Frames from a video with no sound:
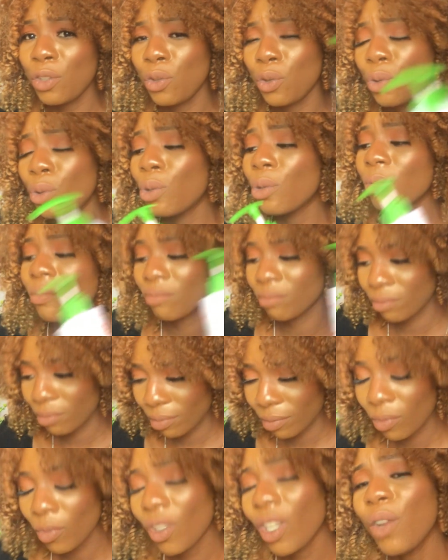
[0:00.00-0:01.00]
your
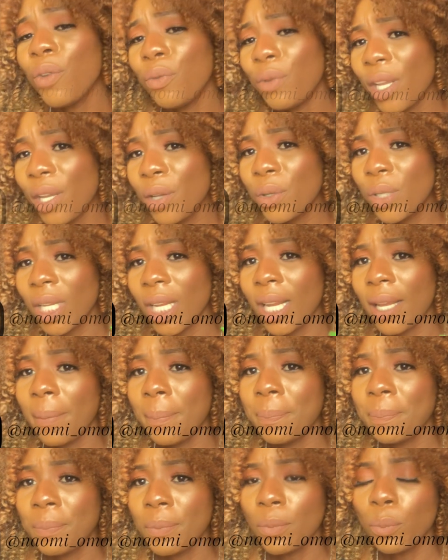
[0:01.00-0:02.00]
regular
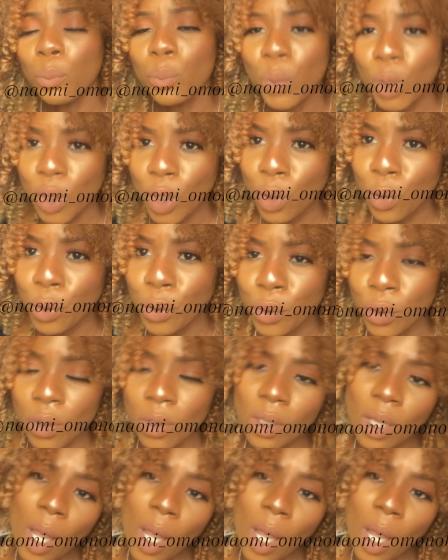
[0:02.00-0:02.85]
body lotion.